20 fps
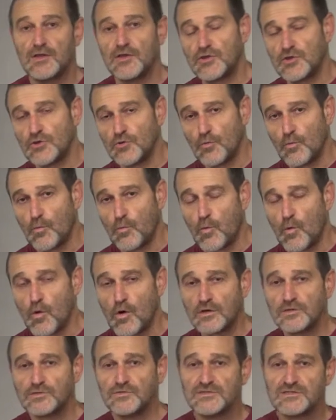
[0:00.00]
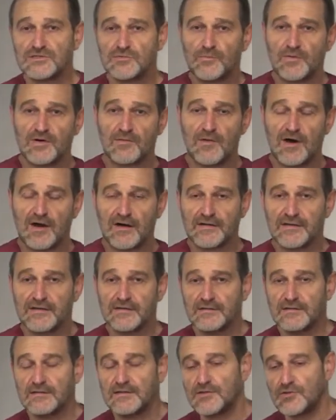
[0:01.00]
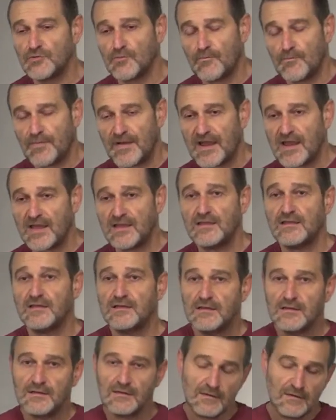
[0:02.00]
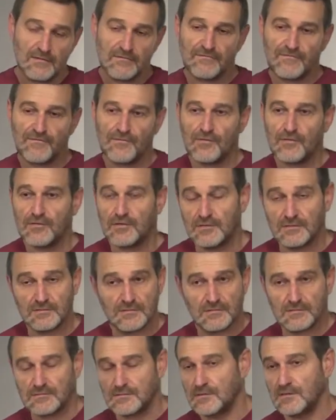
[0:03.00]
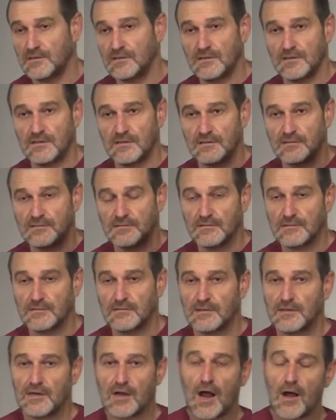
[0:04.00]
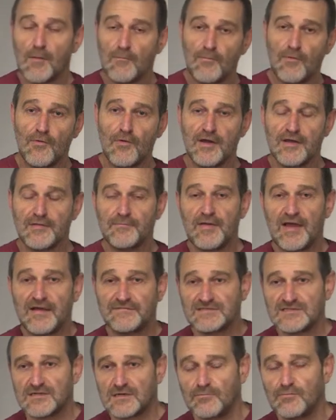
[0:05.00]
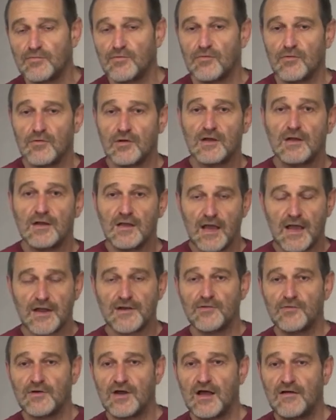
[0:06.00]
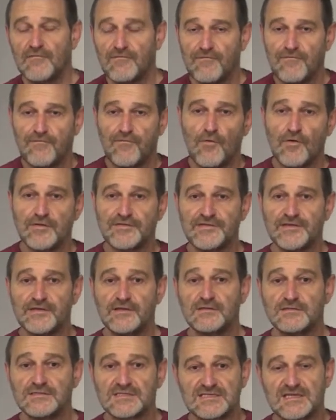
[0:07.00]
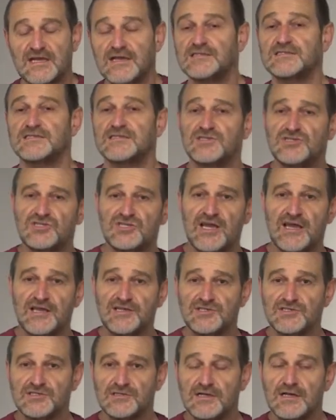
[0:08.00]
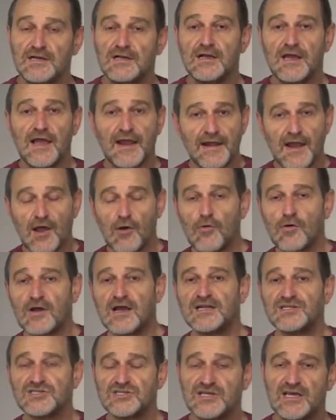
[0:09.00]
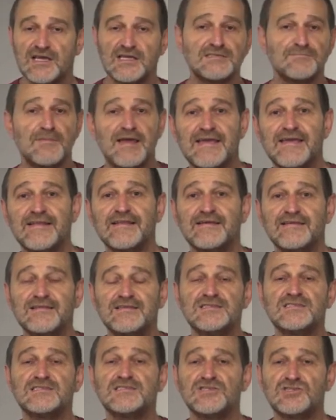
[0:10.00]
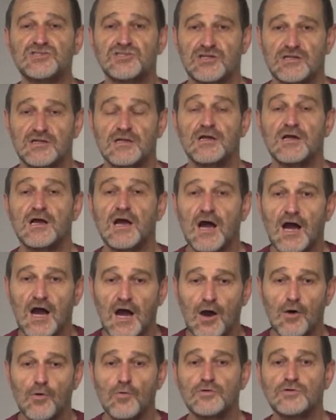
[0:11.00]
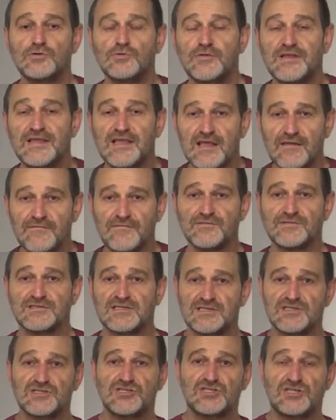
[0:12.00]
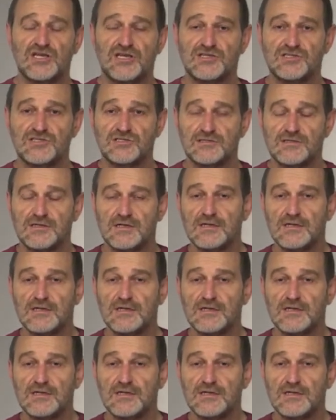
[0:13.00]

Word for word: You walk to a supermarket, you pay for a uh, Compeau and Pevzner book, and you have 40 cents in change. And now cashier is making a decision how to give you this change.